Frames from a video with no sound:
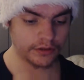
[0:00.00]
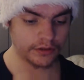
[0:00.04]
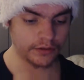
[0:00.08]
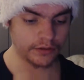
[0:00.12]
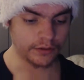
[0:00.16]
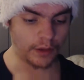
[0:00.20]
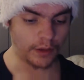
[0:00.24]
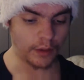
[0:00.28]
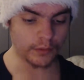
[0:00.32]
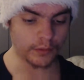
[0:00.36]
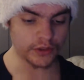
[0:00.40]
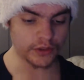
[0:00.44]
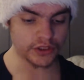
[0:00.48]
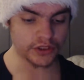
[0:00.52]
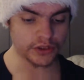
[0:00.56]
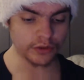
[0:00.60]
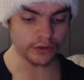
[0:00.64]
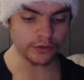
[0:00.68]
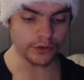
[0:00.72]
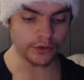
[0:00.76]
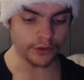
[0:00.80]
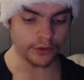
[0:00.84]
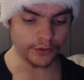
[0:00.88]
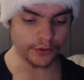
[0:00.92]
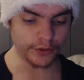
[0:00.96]
We were so
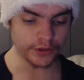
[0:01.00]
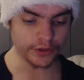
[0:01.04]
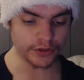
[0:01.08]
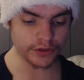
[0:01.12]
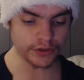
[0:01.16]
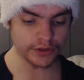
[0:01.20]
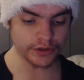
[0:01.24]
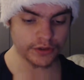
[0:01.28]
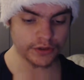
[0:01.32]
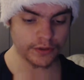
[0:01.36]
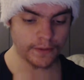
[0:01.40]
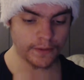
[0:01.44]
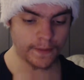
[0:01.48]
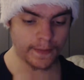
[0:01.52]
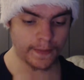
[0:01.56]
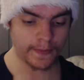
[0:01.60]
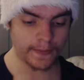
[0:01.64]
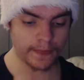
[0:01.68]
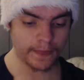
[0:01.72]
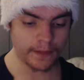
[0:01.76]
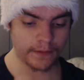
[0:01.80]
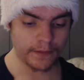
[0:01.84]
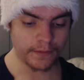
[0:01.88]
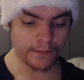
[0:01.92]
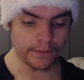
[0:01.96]
curious.
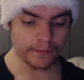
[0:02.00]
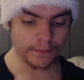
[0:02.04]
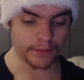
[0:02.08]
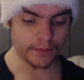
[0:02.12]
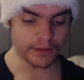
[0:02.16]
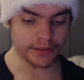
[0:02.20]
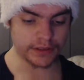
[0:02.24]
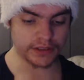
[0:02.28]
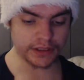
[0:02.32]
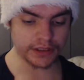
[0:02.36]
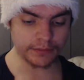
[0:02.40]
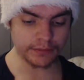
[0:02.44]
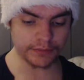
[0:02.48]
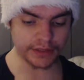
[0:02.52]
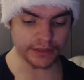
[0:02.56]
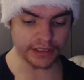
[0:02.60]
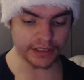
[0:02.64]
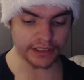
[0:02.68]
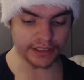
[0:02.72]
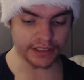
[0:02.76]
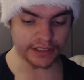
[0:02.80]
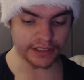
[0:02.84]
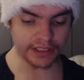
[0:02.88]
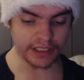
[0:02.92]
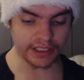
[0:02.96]
But Jim didn't
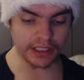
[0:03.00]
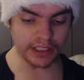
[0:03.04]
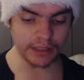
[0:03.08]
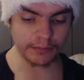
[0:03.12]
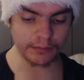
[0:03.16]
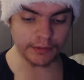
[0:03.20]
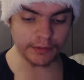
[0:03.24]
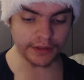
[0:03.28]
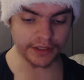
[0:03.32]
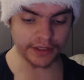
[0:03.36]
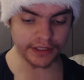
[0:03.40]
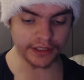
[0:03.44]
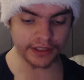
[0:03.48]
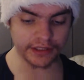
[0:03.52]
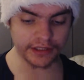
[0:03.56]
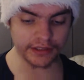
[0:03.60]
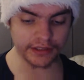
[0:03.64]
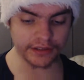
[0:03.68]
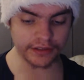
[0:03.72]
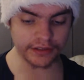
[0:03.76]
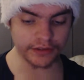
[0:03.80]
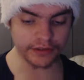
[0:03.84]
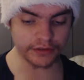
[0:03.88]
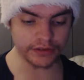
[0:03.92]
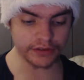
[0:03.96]
let anybody
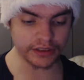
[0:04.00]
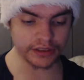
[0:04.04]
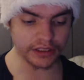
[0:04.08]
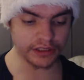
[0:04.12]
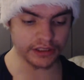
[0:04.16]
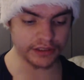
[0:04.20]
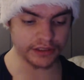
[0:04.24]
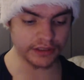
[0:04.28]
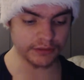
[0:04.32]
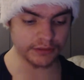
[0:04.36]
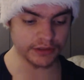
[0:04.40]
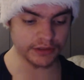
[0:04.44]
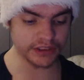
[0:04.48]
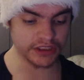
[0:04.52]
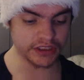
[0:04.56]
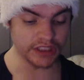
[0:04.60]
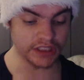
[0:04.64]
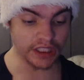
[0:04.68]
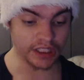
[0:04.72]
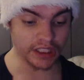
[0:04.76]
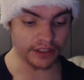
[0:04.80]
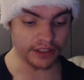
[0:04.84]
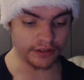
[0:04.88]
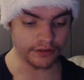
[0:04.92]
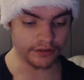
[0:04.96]
in until he was
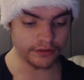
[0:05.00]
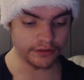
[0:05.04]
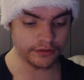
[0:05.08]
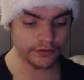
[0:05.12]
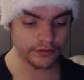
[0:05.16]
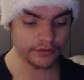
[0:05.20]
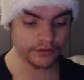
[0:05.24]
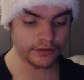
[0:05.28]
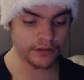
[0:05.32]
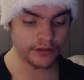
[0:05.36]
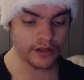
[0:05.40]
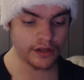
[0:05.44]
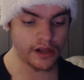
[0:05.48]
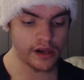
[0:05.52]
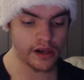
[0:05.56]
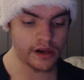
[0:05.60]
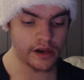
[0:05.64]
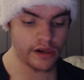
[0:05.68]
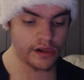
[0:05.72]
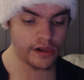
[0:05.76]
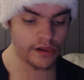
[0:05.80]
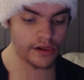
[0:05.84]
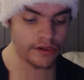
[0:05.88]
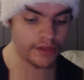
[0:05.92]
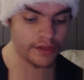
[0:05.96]
done.
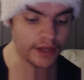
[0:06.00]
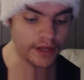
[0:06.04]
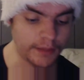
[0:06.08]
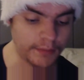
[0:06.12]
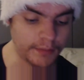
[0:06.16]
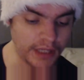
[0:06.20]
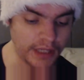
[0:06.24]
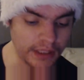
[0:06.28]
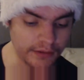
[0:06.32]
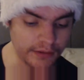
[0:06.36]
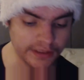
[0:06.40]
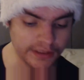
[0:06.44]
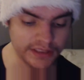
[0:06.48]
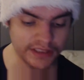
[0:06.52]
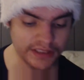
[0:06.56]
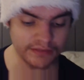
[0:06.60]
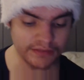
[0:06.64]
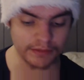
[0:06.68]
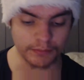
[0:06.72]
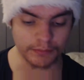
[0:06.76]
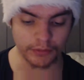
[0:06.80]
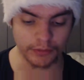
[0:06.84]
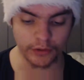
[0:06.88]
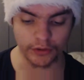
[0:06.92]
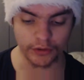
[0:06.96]
That made us
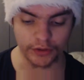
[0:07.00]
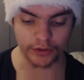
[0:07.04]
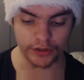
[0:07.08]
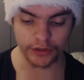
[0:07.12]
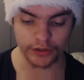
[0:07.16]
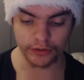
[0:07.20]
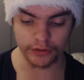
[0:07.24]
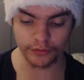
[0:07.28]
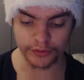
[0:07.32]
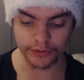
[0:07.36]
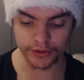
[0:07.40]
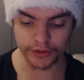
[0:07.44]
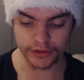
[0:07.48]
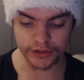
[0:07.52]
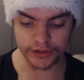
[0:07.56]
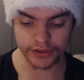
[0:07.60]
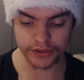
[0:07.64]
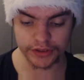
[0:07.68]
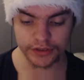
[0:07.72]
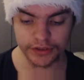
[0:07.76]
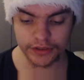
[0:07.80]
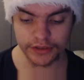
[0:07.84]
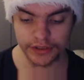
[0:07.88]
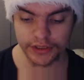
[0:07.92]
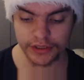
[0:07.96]
even more
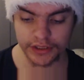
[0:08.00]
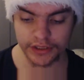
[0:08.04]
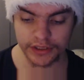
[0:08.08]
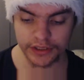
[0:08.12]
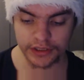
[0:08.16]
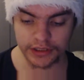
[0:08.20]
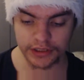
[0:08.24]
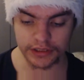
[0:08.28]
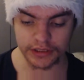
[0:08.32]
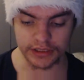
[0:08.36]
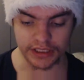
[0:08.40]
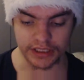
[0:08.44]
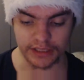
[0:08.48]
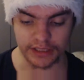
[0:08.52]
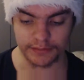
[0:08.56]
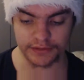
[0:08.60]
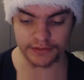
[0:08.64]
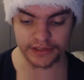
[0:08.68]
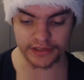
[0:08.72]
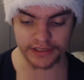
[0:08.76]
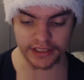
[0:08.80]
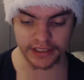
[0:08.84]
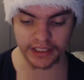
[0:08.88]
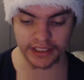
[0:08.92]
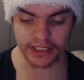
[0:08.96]
curious. Jim
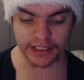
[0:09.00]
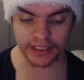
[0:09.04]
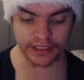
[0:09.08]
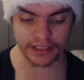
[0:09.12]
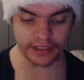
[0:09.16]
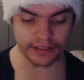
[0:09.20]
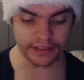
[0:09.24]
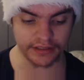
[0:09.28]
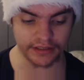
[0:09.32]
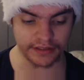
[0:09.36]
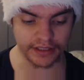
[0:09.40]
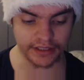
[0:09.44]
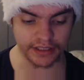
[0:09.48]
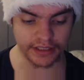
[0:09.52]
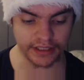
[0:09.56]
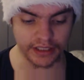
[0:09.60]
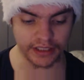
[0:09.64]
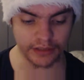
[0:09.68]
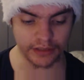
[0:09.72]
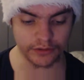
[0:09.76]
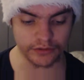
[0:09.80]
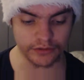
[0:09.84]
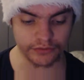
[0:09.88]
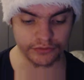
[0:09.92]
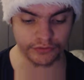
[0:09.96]
stayed in that
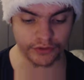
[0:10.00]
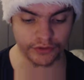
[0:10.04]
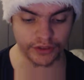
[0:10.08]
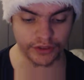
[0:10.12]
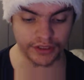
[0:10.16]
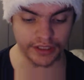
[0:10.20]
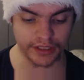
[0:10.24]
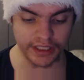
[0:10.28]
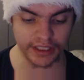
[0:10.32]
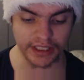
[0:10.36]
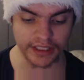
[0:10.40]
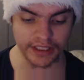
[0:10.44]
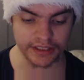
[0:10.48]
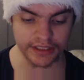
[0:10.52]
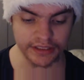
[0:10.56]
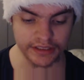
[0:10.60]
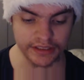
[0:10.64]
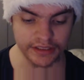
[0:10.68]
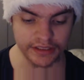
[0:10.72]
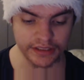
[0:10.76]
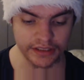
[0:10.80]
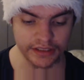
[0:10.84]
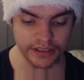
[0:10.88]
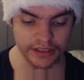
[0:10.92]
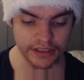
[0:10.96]
house for
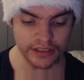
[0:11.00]
days.